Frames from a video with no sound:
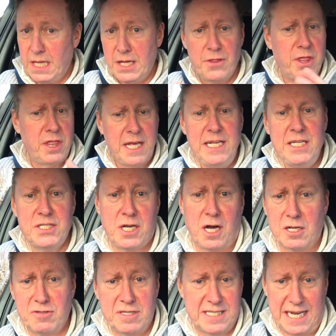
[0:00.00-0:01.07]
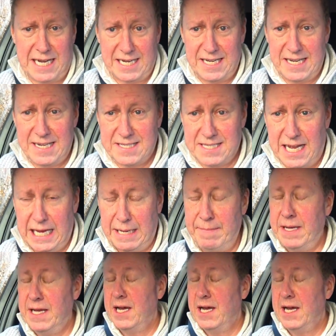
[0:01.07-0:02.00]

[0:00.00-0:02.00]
these tyres are exactly the same,